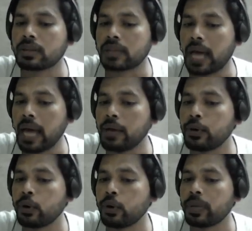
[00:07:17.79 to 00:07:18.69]

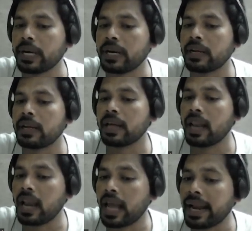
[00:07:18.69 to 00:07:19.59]
thalidomide,
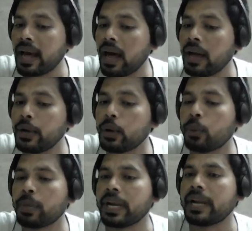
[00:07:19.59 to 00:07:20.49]

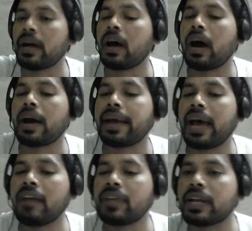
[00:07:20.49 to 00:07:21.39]
lenalidomide are
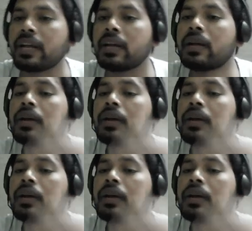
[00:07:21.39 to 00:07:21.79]
having